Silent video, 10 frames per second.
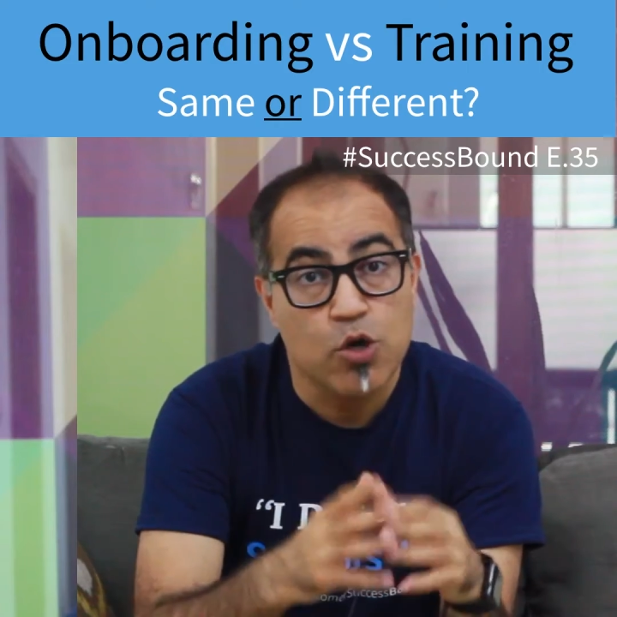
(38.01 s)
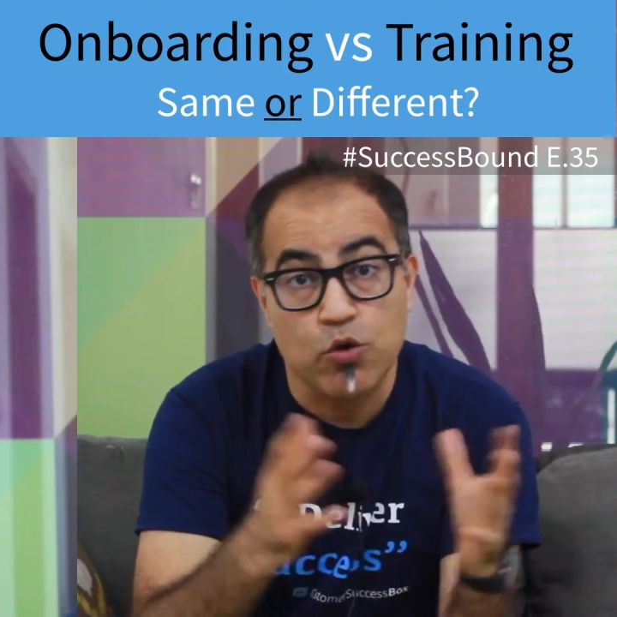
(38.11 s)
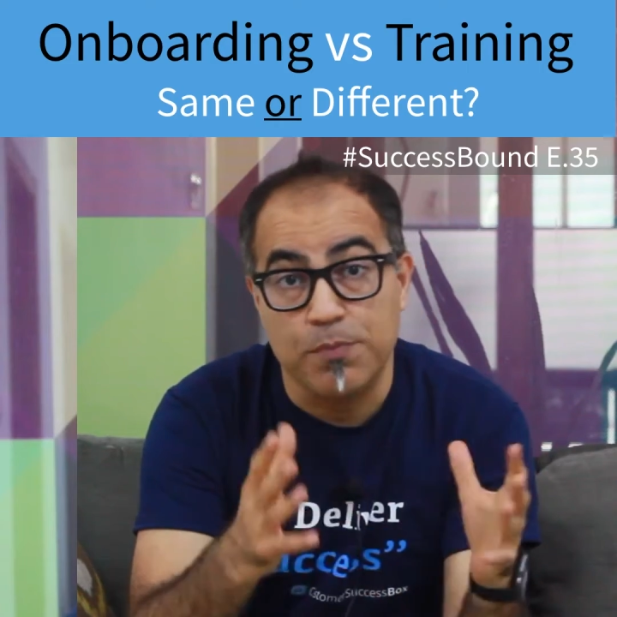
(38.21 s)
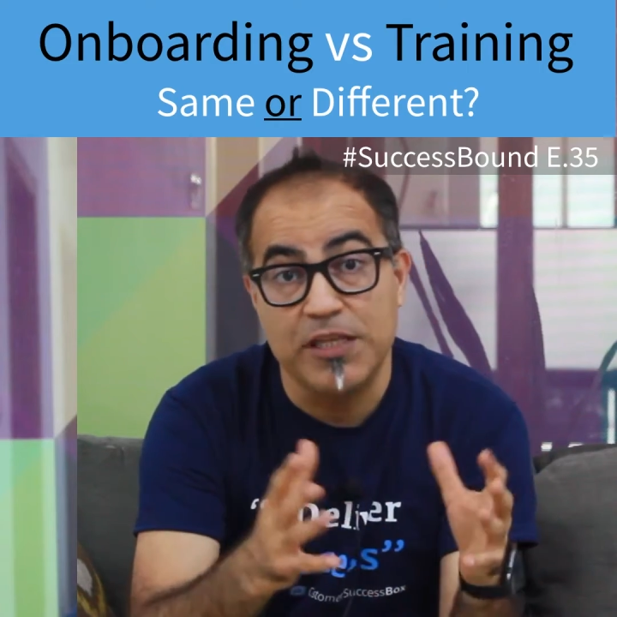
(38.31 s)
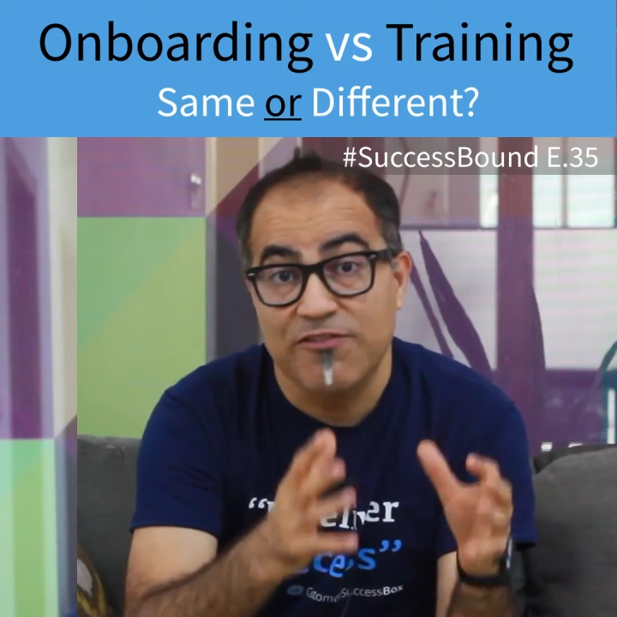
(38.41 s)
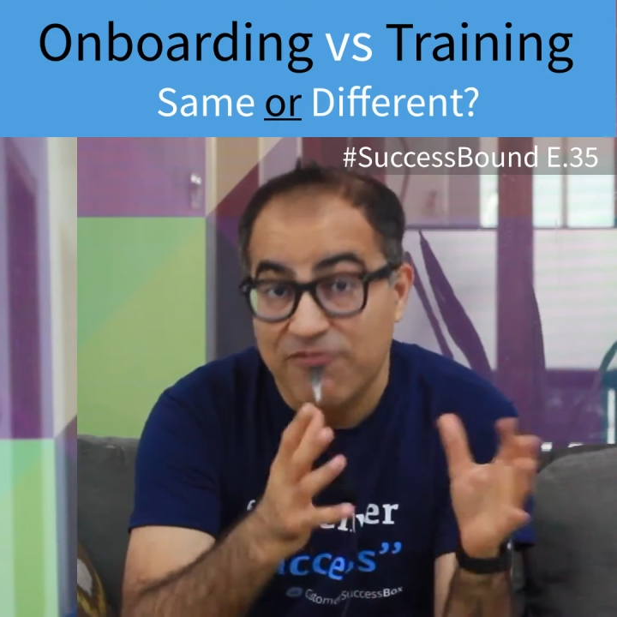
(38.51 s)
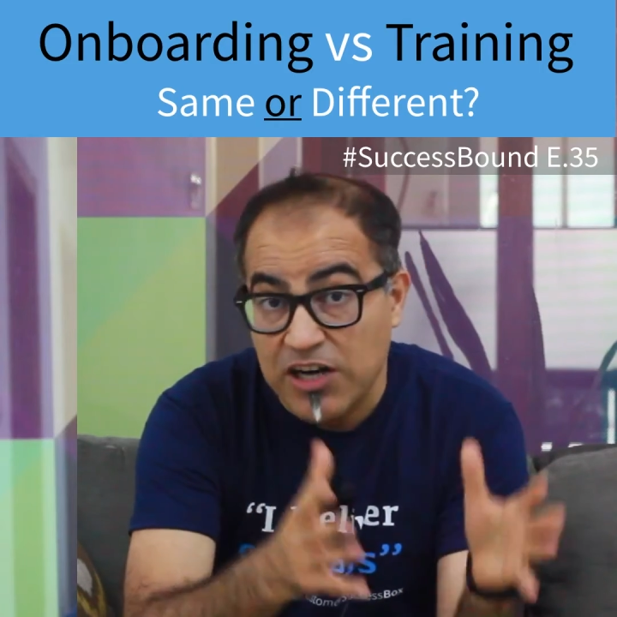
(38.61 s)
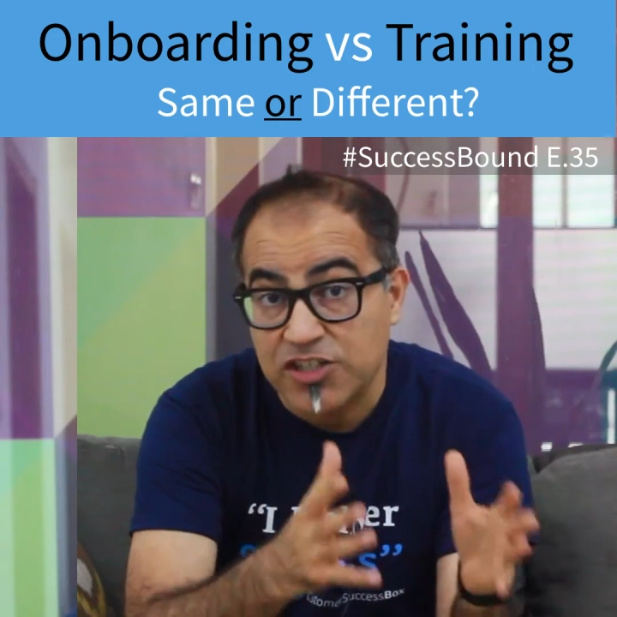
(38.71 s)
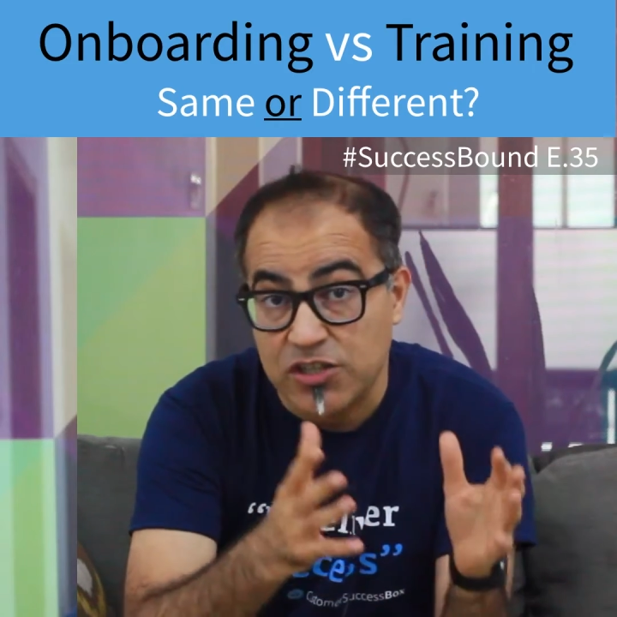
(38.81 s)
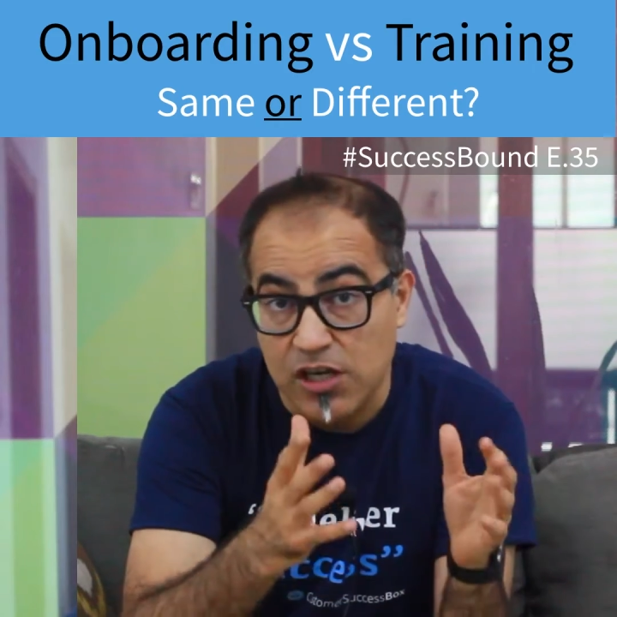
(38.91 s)
could be the
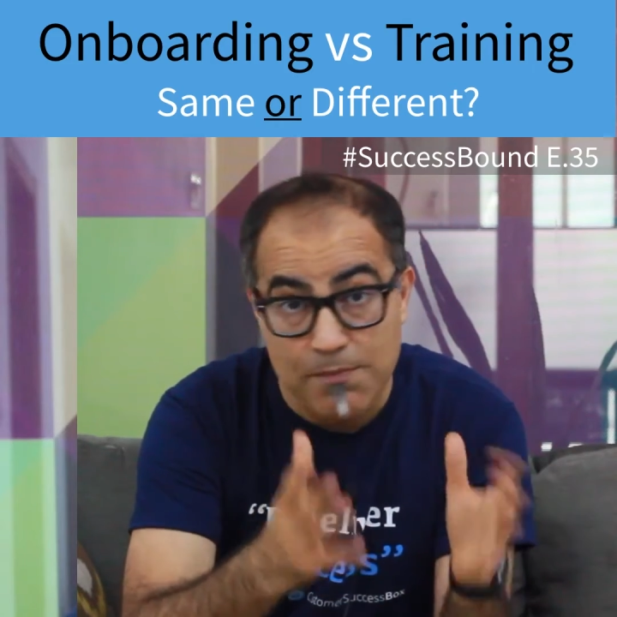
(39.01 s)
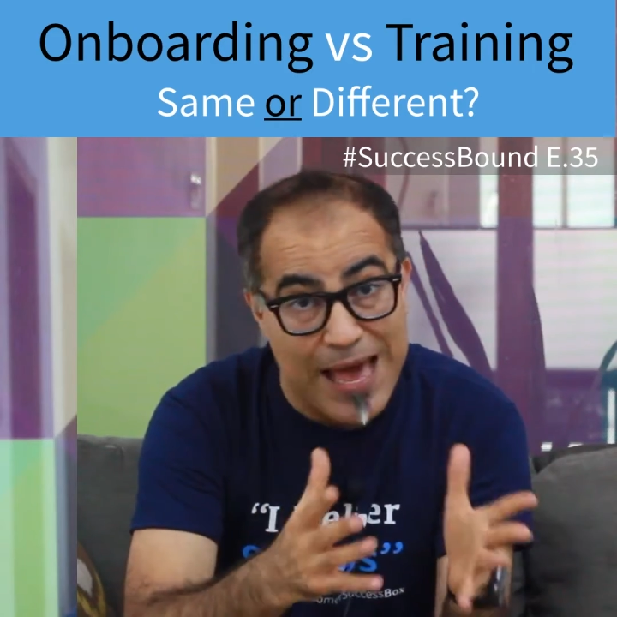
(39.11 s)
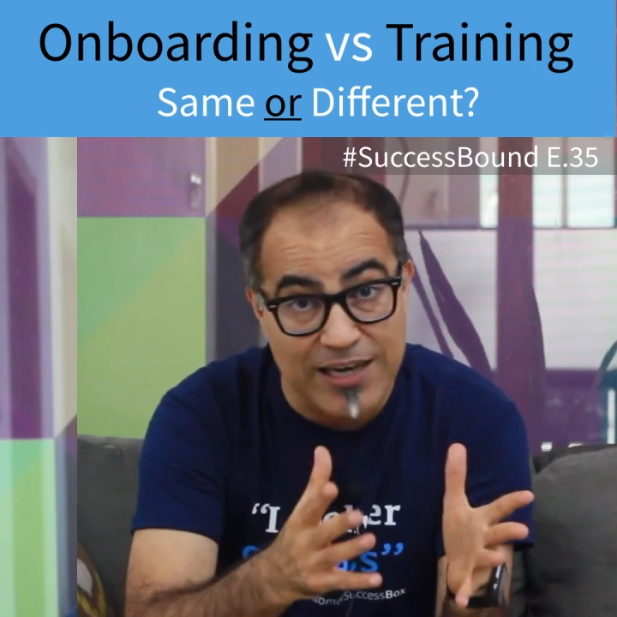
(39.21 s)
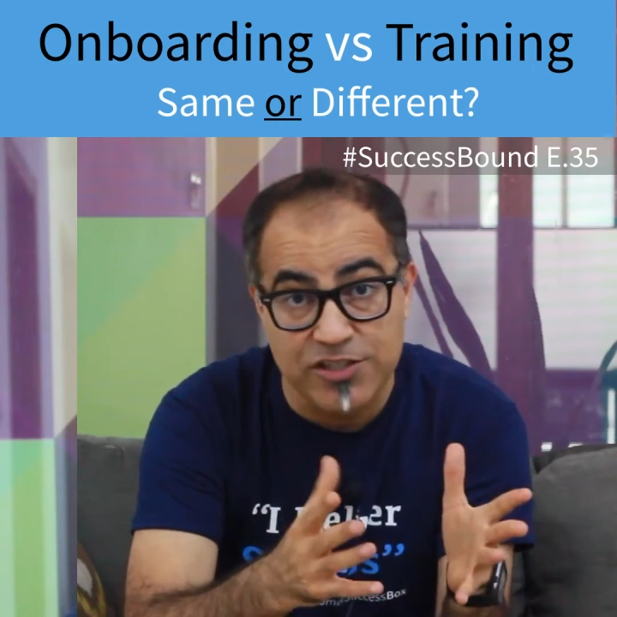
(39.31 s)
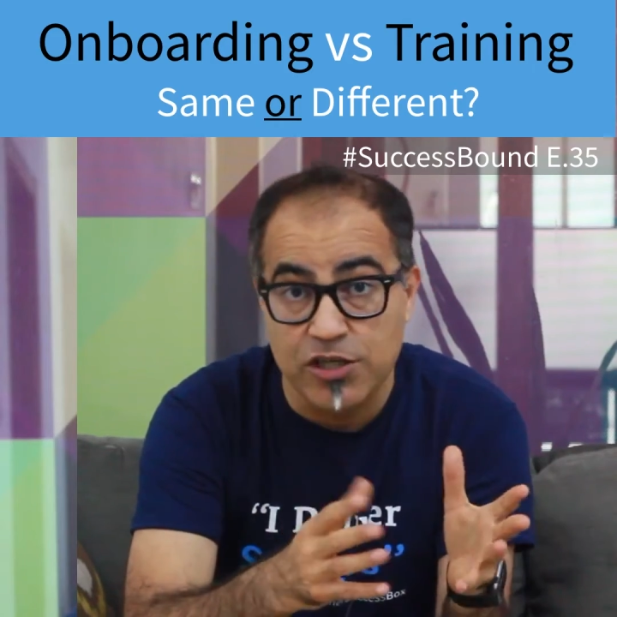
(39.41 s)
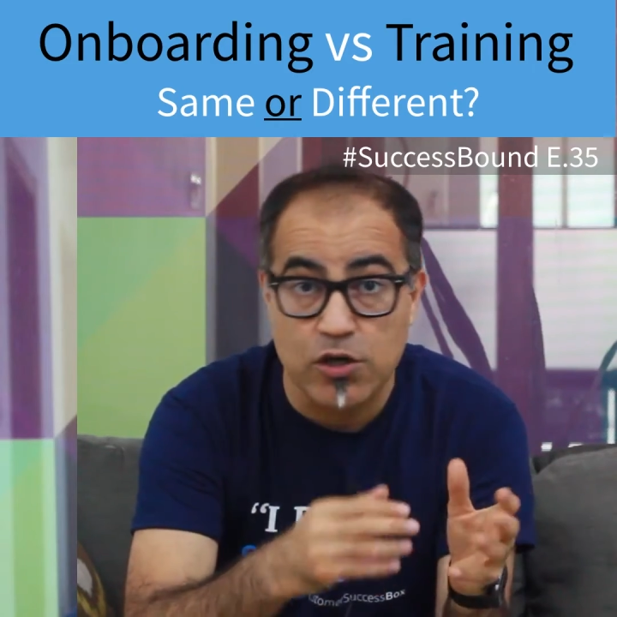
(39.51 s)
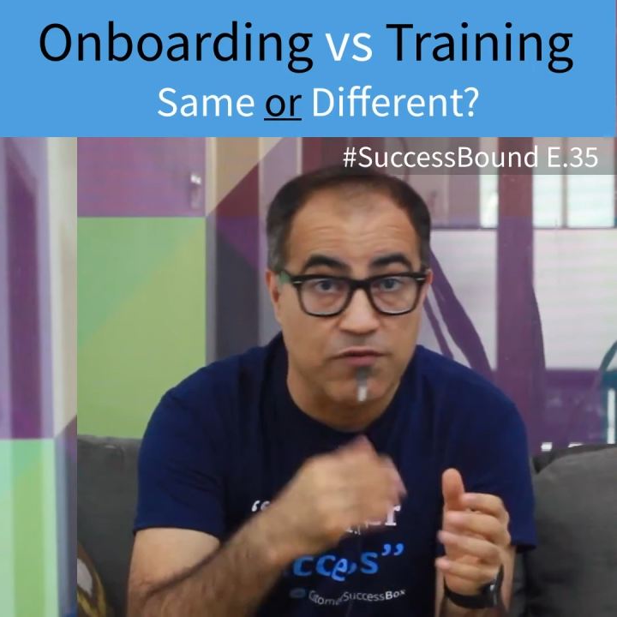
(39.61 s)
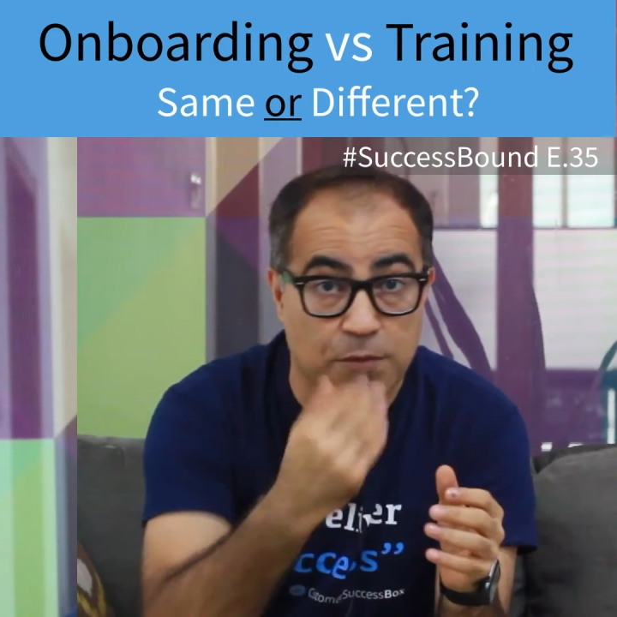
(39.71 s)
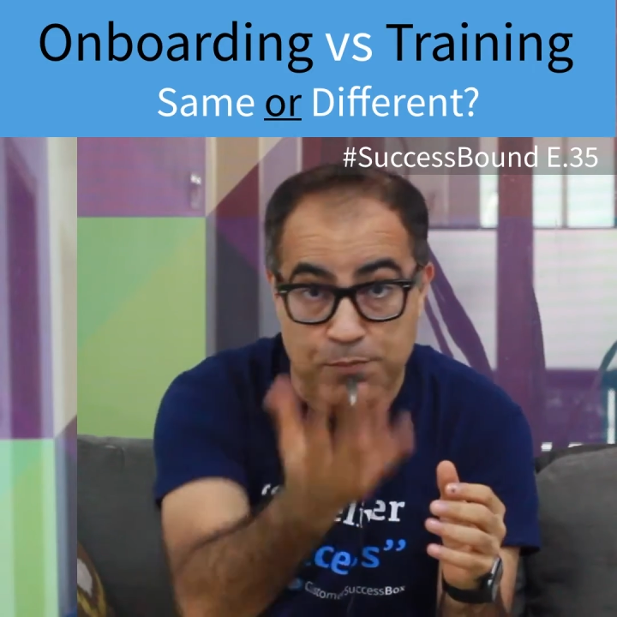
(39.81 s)
functional manager of the